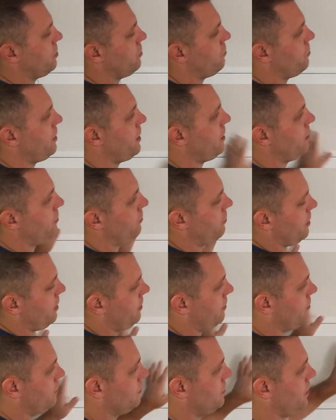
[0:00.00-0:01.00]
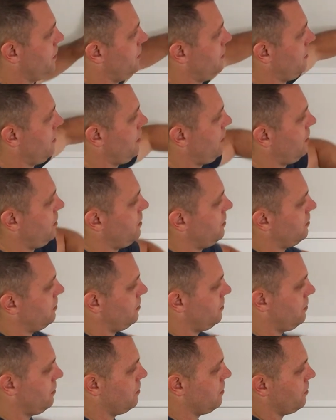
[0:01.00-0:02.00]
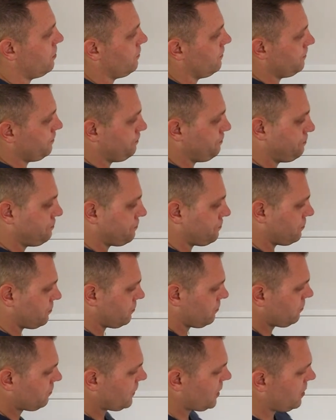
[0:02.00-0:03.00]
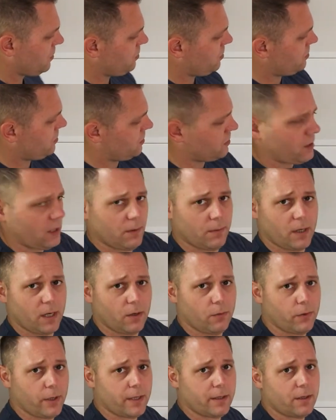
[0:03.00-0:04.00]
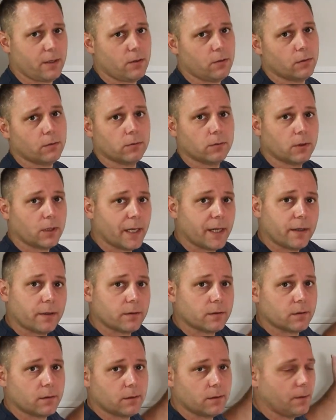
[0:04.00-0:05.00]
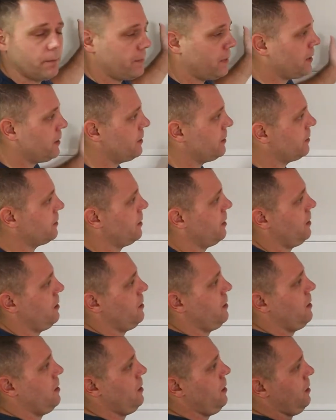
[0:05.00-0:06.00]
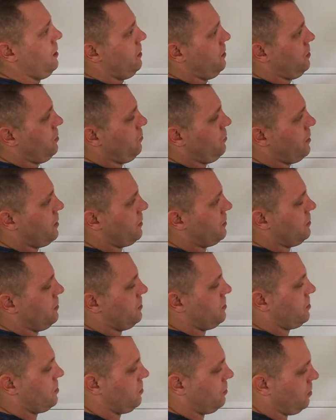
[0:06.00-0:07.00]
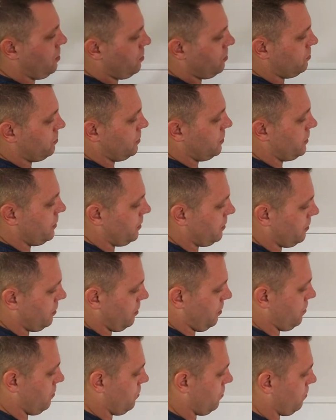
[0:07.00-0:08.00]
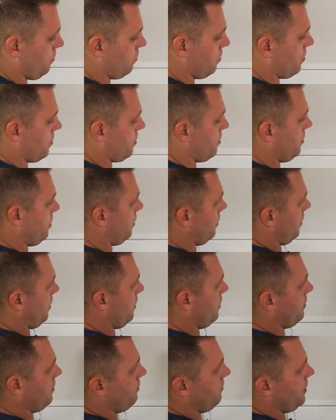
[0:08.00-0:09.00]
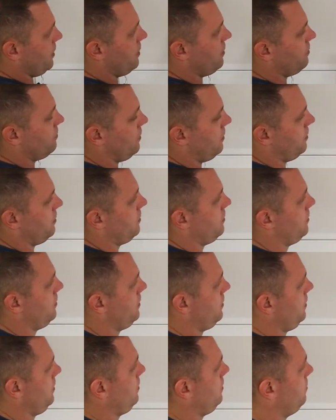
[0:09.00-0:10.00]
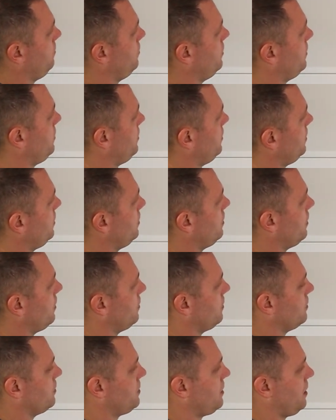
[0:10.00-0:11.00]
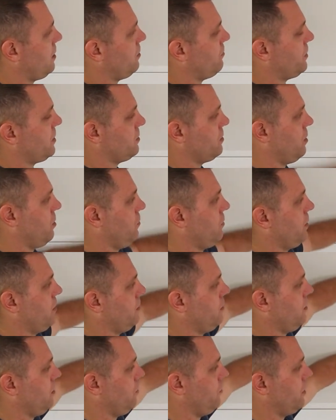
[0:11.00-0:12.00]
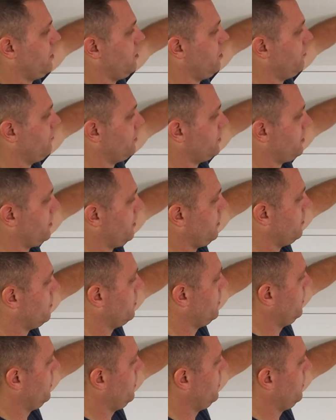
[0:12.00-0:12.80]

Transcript: your way around, and just the same kind of way that you layered the mud, you want to slowly work on the mud with the sander because you don't want to oversand